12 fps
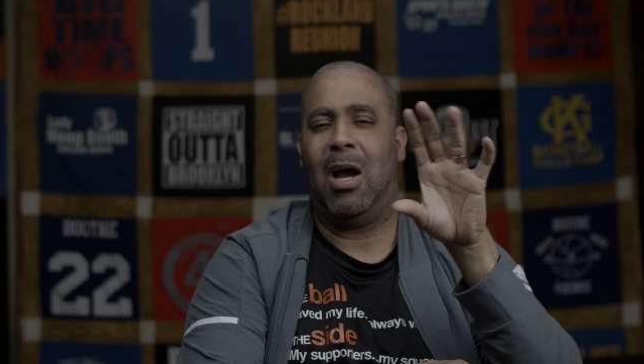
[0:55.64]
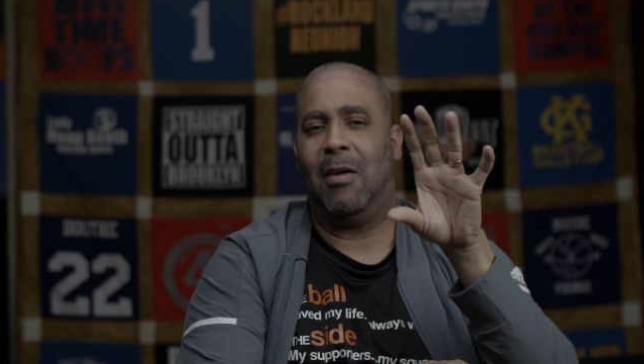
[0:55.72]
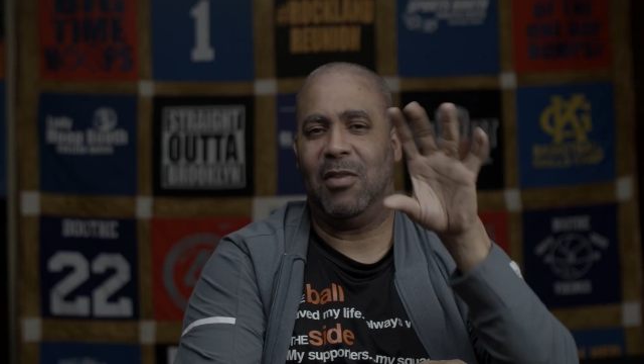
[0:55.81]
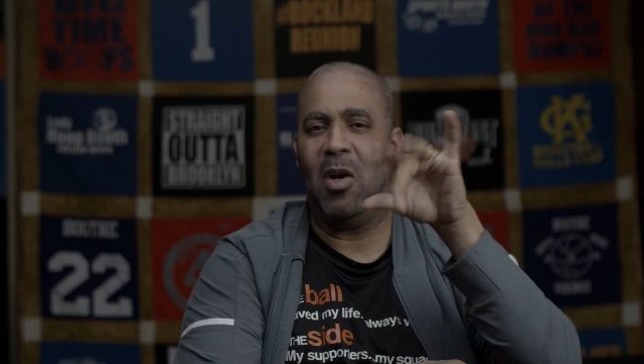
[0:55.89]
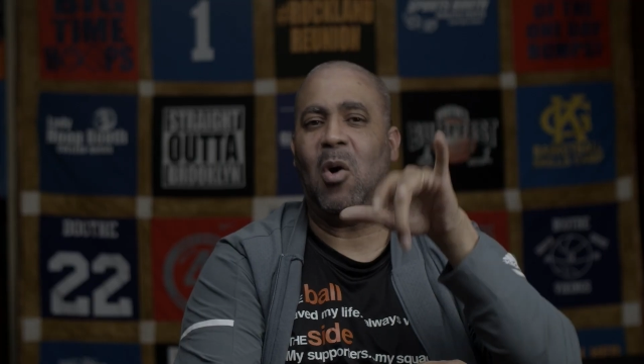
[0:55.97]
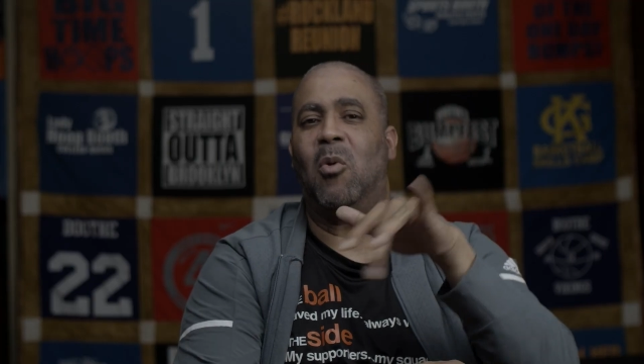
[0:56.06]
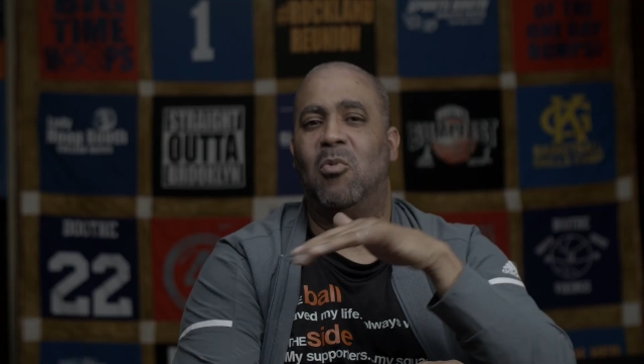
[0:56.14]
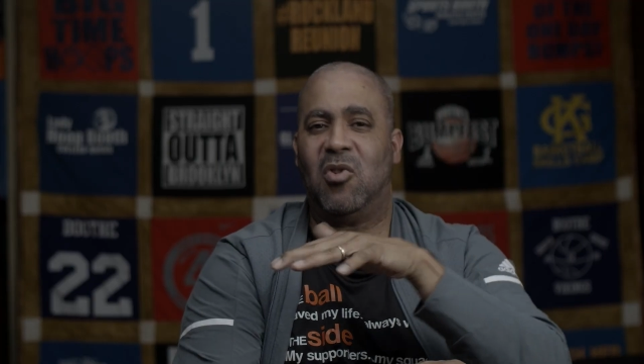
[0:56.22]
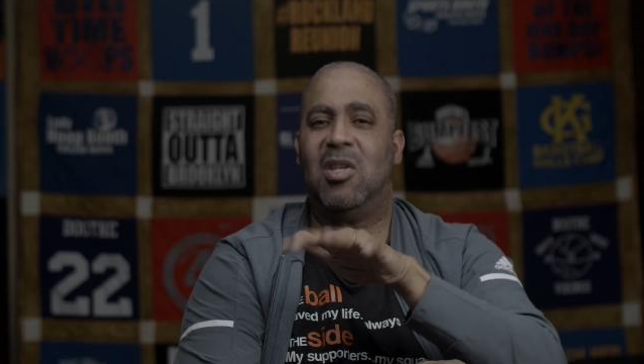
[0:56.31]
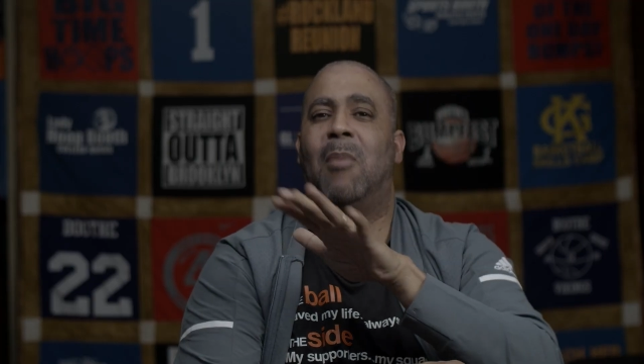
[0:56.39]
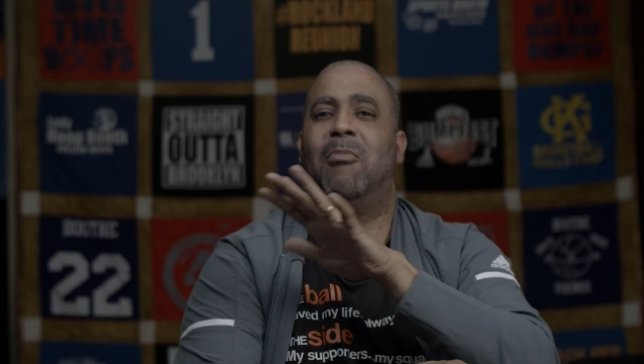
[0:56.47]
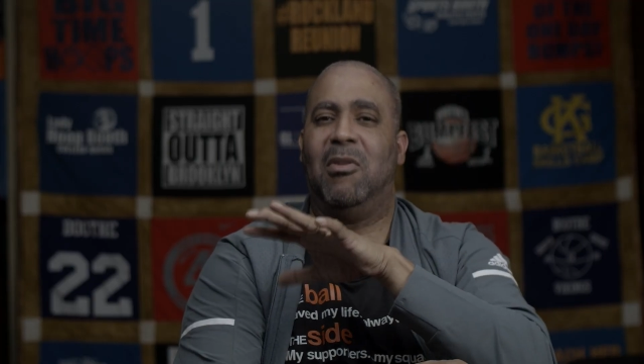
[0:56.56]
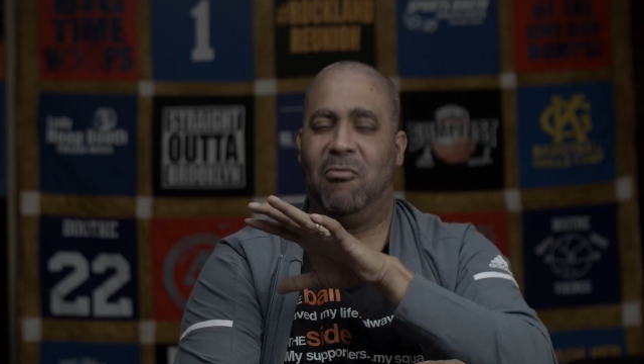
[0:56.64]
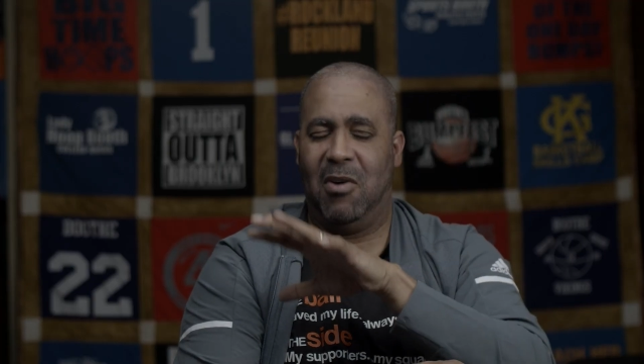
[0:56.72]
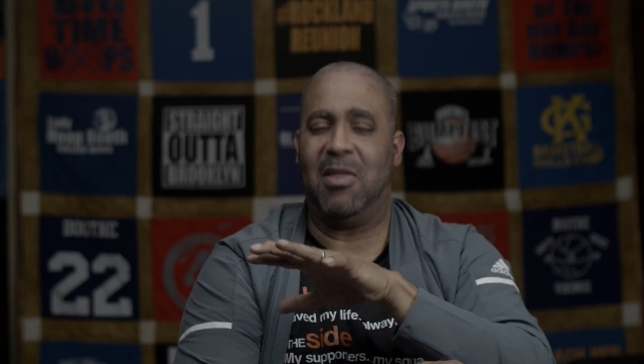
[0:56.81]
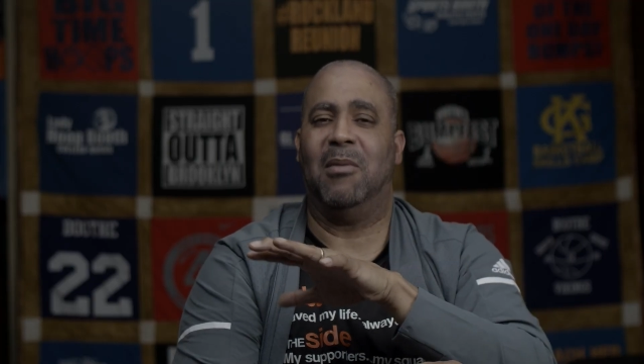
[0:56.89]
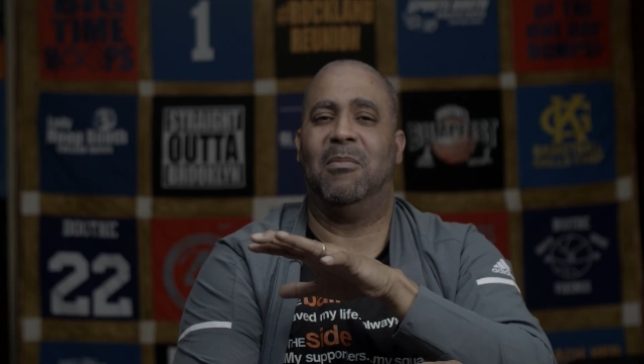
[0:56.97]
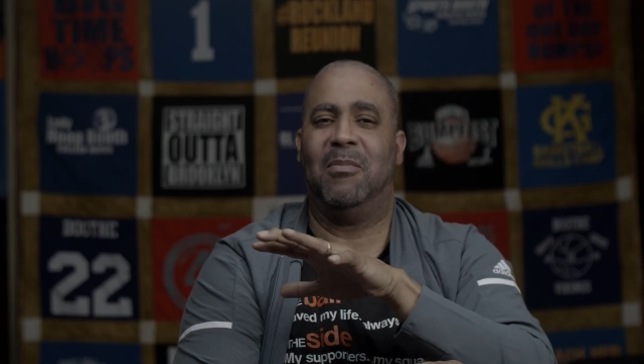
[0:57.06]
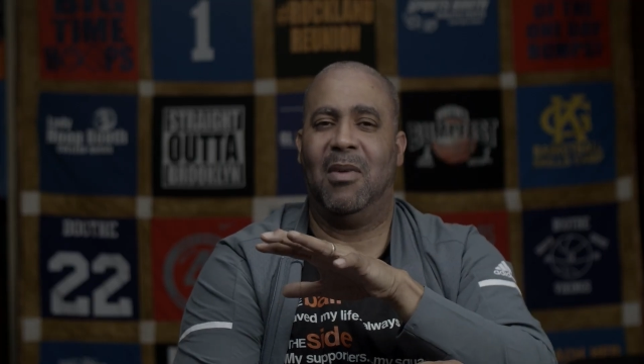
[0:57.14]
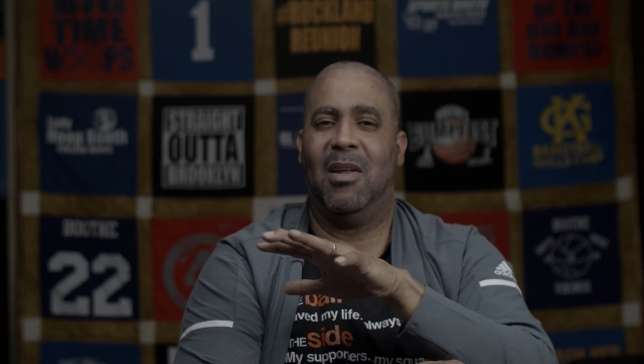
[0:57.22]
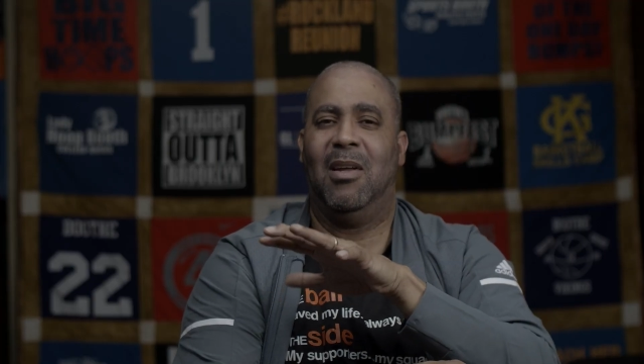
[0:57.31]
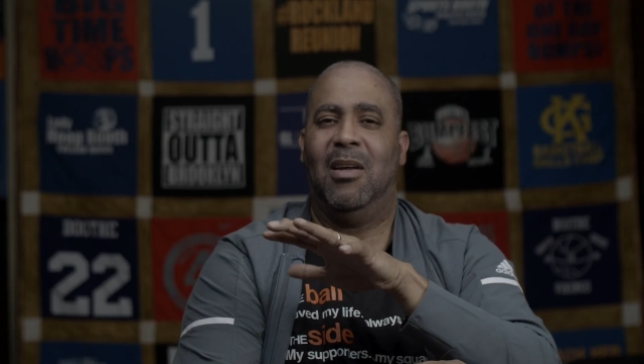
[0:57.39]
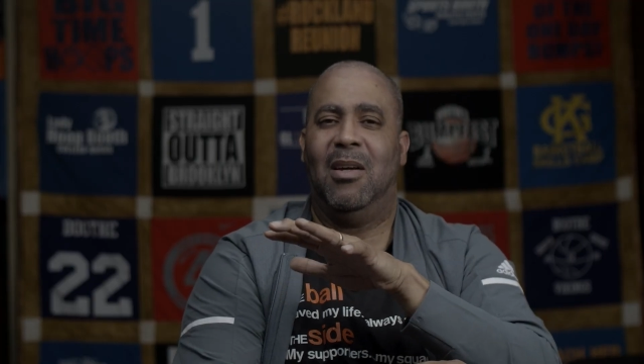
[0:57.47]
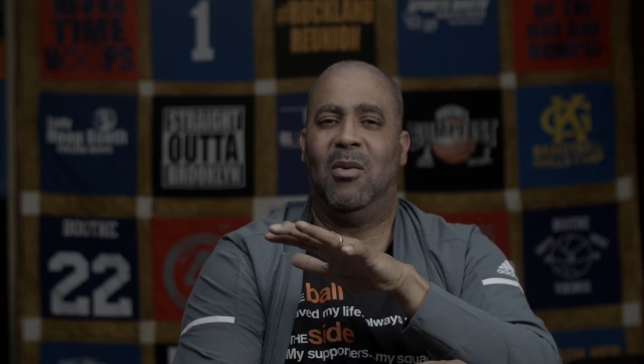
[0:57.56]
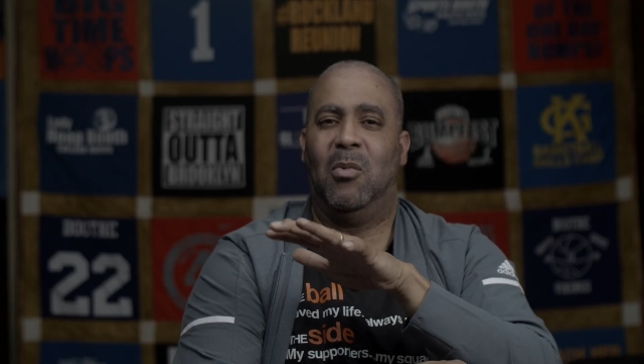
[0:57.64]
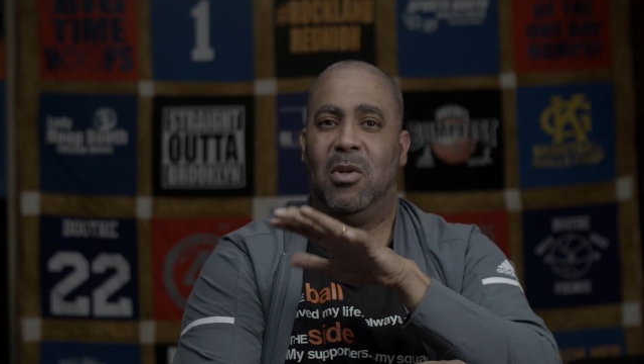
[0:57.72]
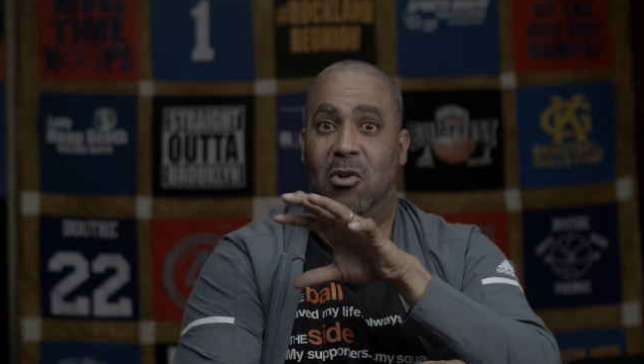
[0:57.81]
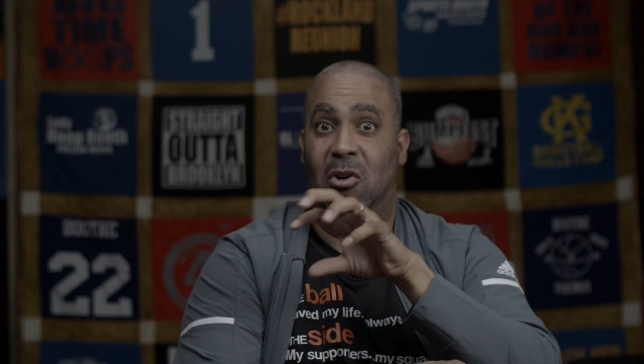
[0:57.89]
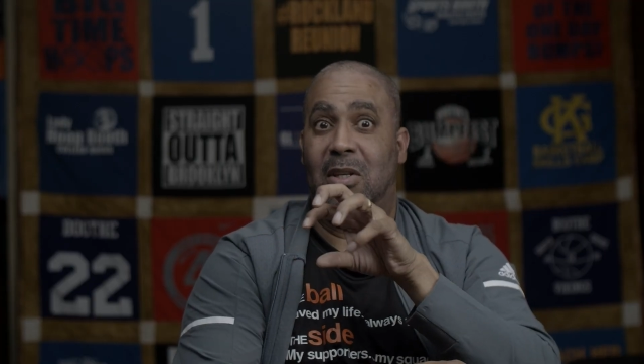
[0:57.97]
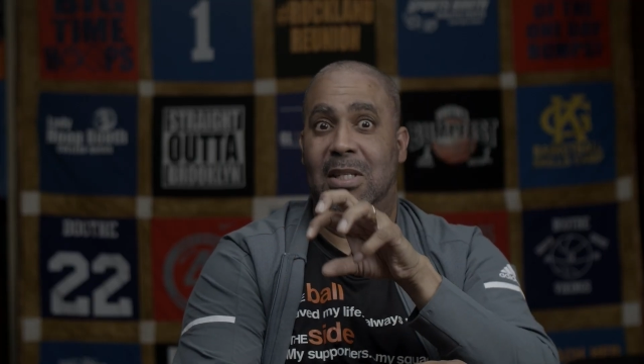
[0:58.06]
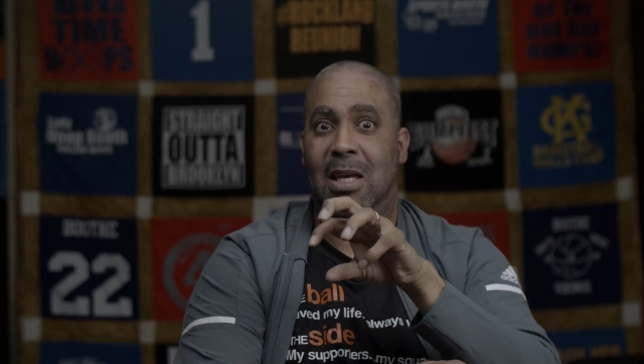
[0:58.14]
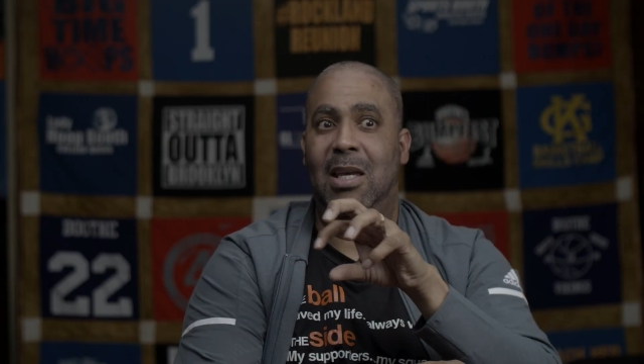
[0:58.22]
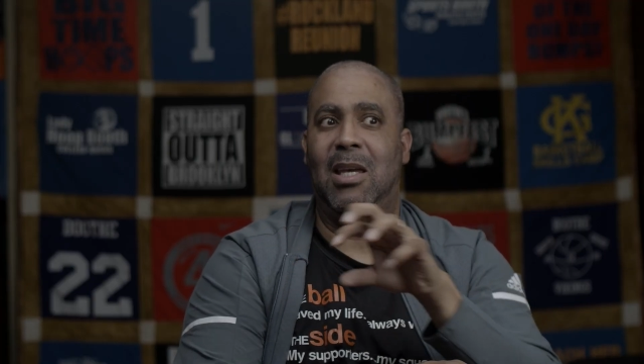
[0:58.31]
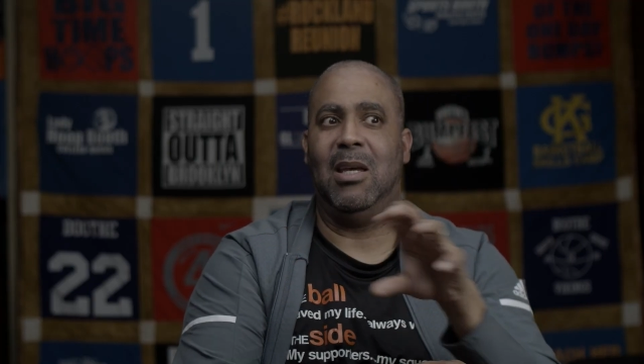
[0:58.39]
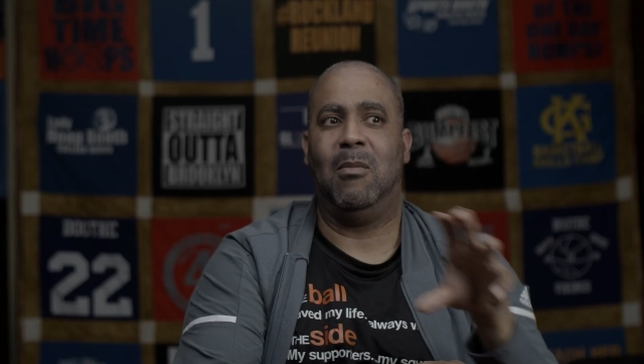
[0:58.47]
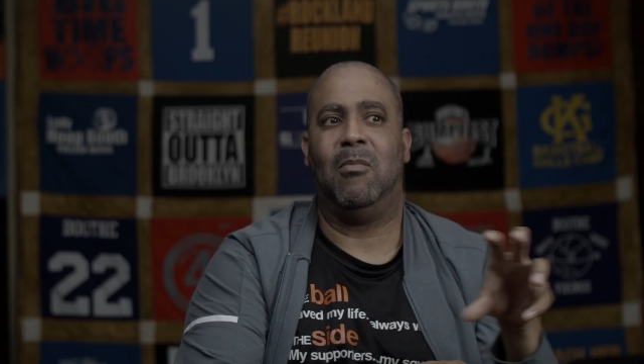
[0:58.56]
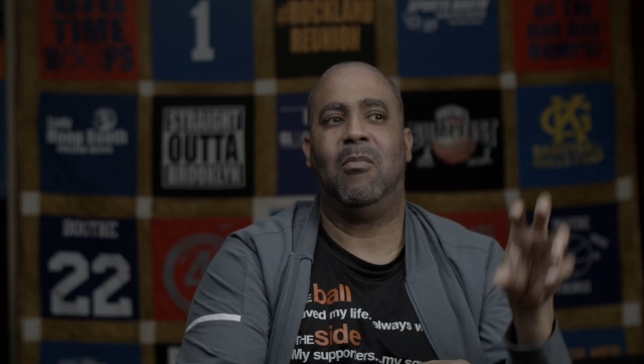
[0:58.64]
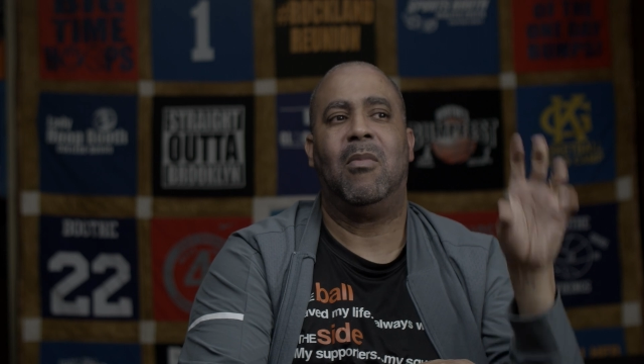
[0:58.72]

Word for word: have their own separate rhythm when you're a team,